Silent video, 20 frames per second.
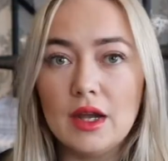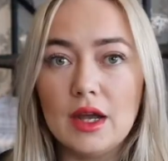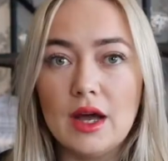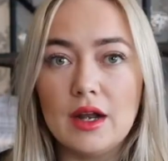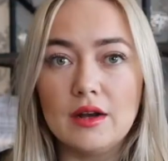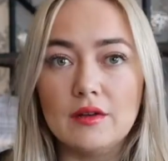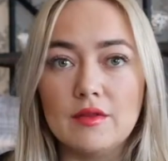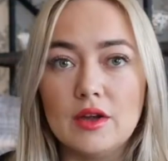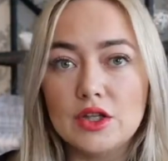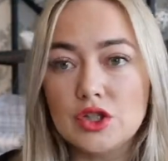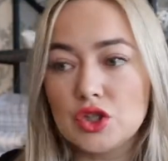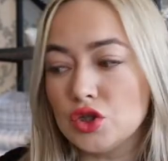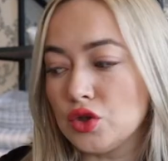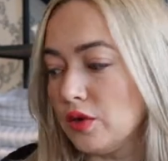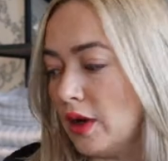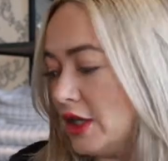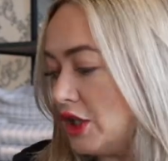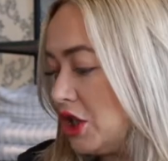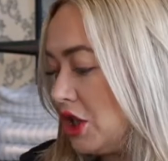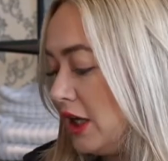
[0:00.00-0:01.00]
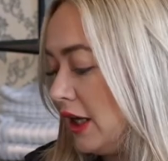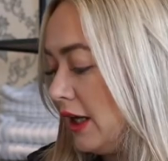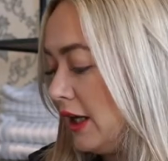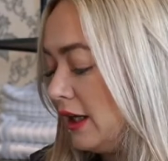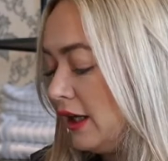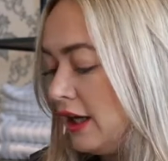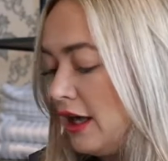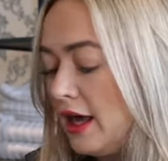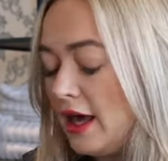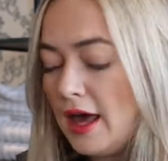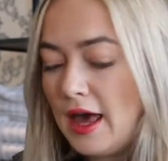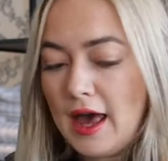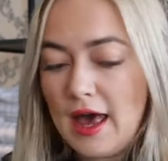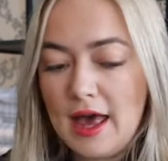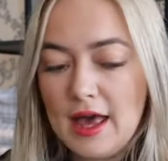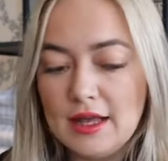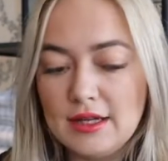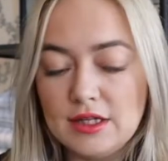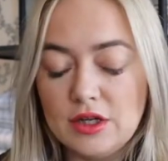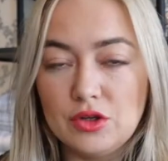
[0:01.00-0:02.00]
kind of scrunchie,
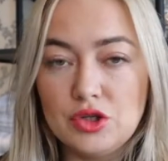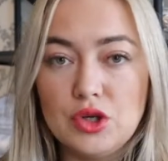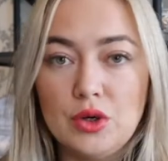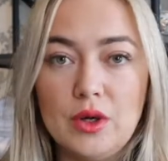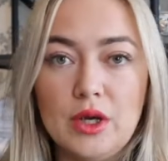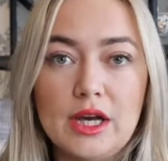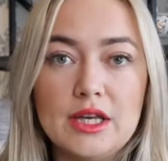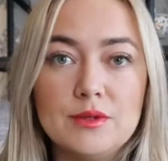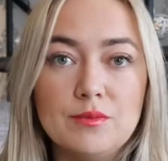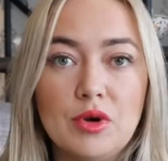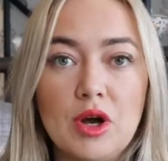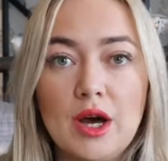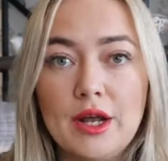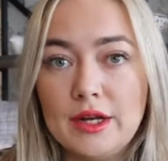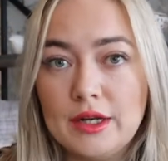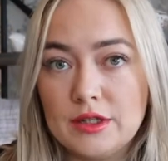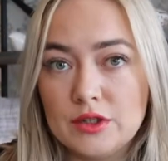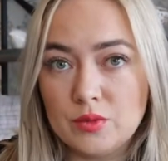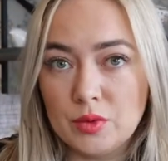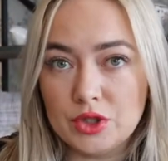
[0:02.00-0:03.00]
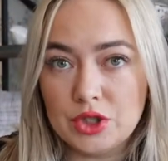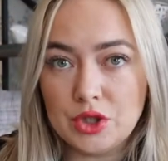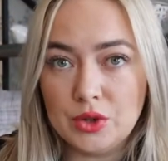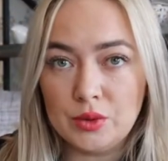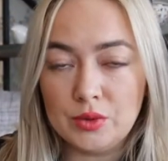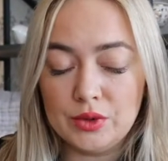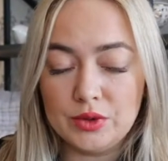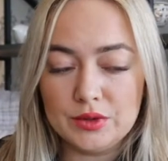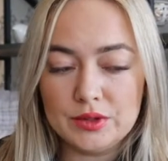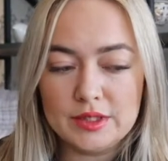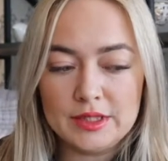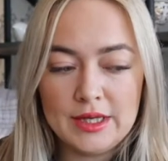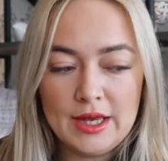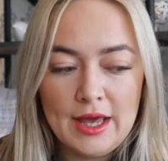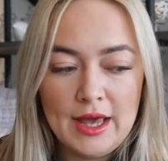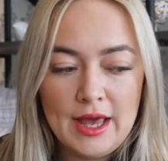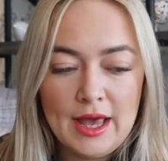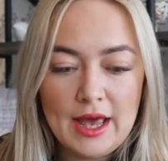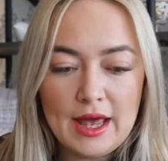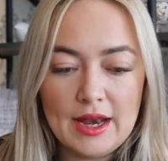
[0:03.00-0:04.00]
and I'll show you guys products, what tools
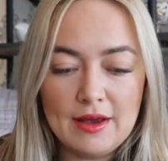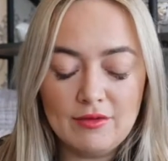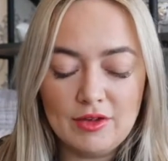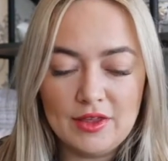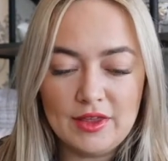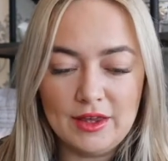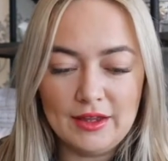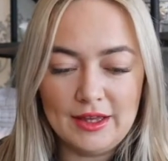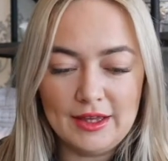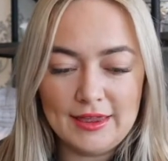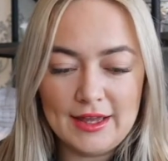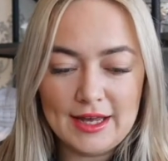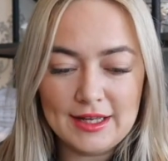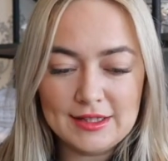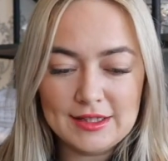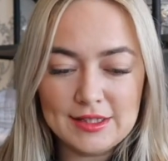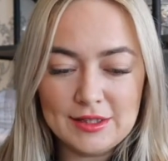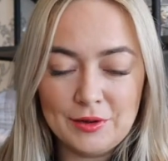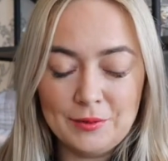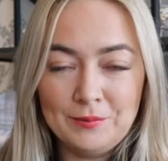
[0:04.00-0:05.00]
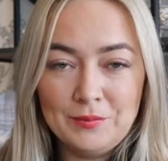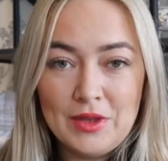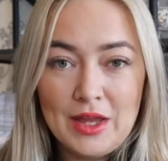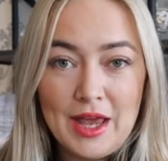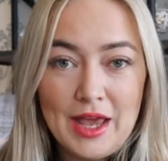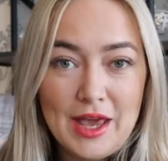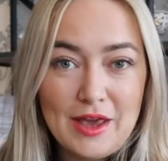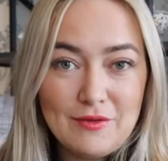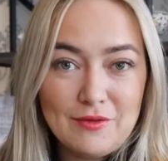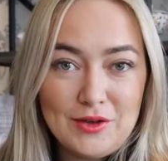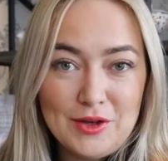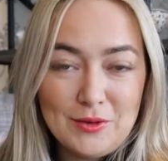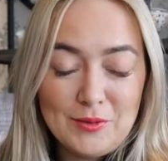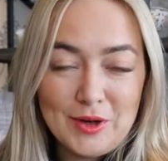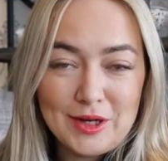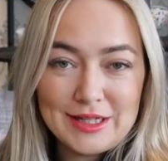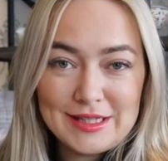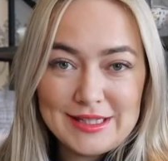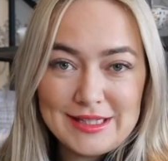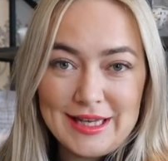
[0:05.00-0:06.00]
and everything like that. So if you
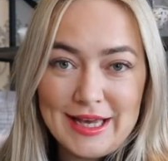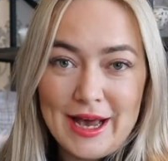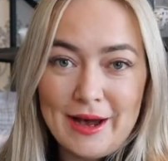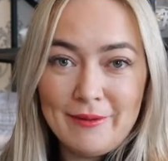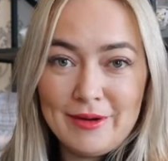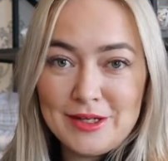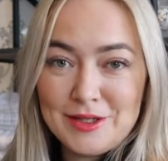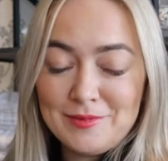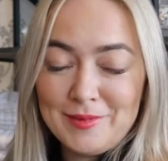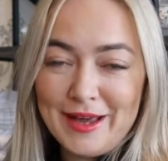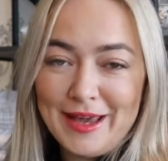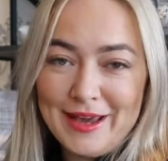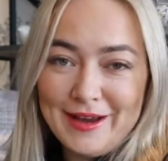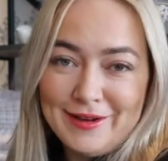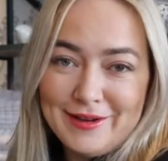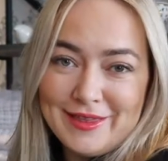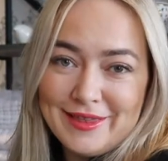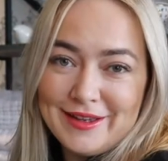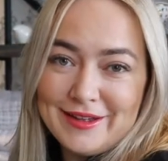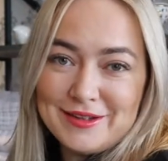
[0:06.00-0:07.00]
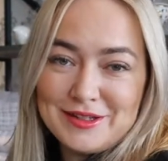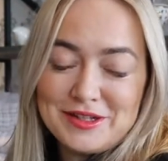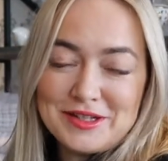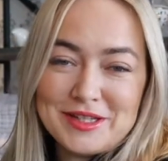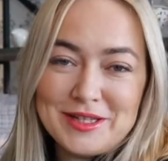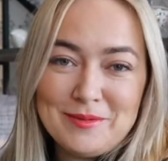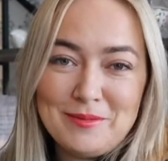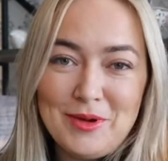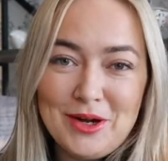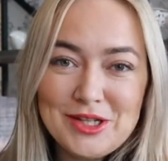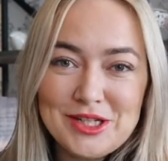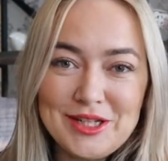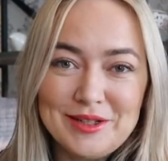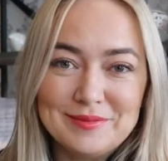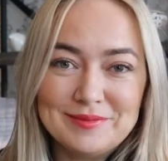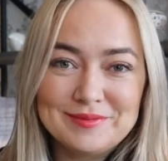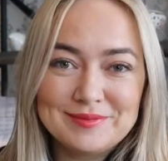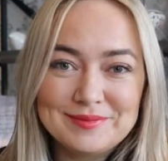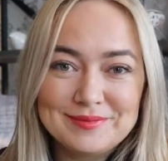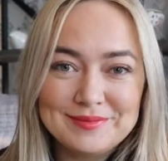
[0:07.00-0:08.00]
want to see how I do my hair, then just keep
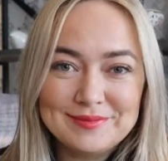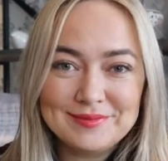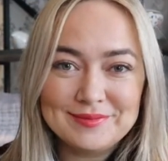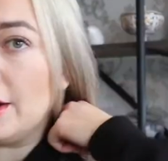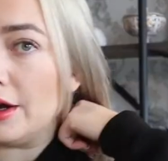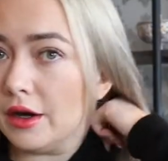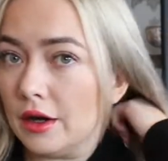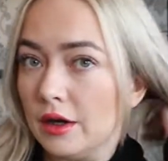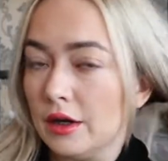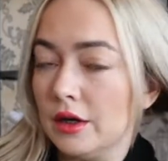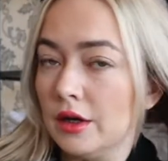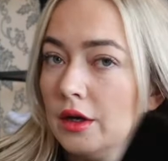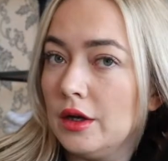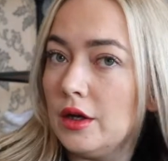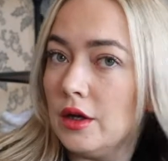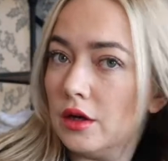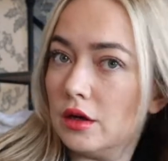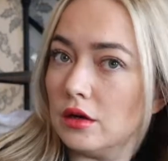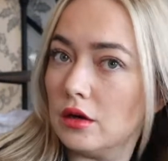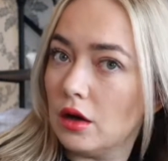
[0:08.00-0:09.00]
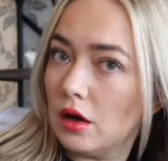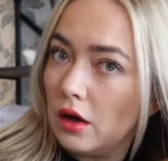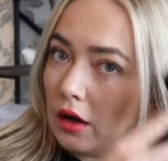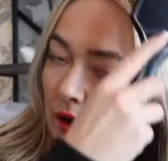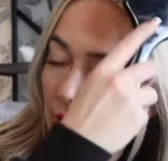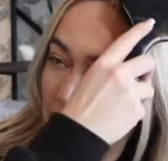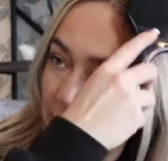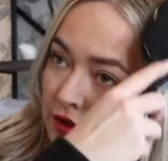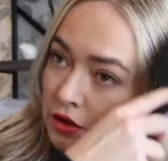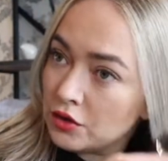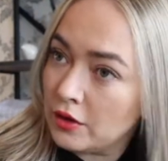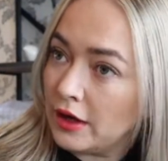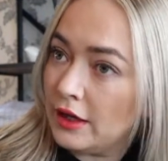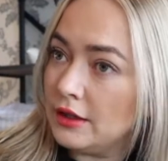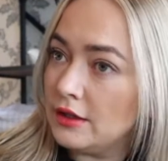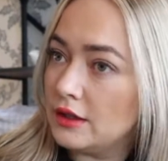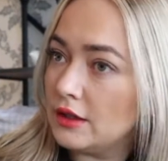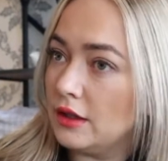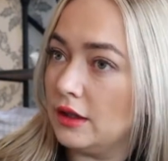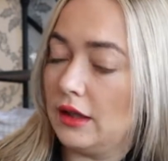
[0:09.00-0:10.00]
watching. Hair I
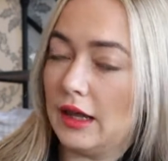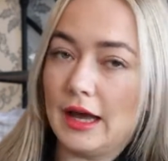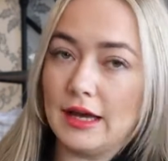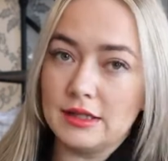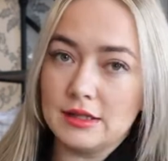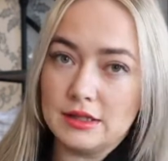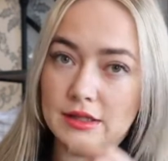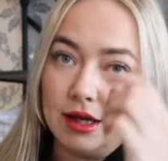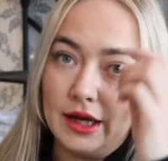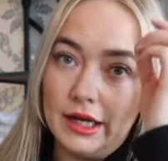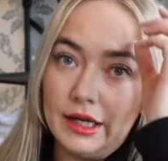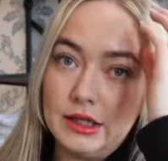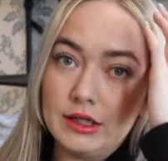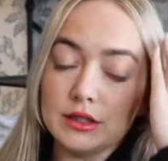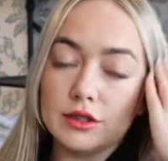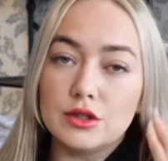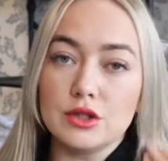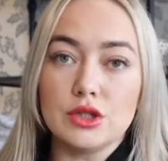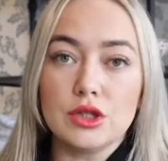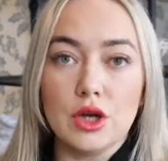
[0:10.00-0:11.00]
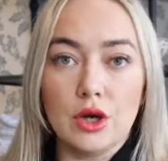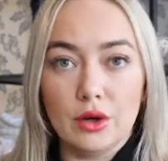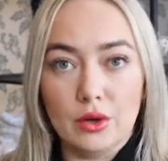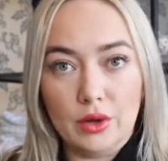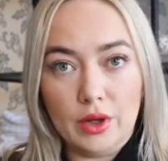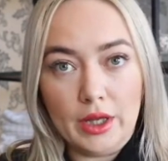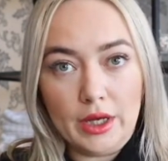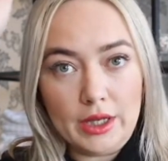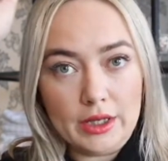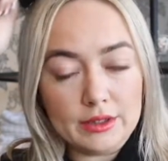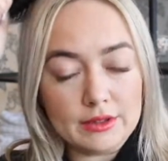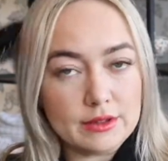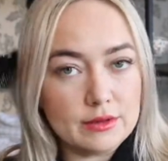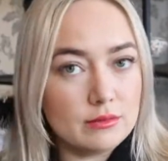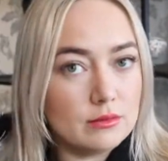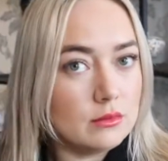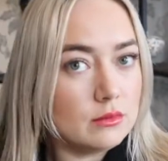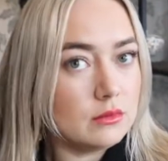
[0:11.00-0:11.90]
straightened last night, so it is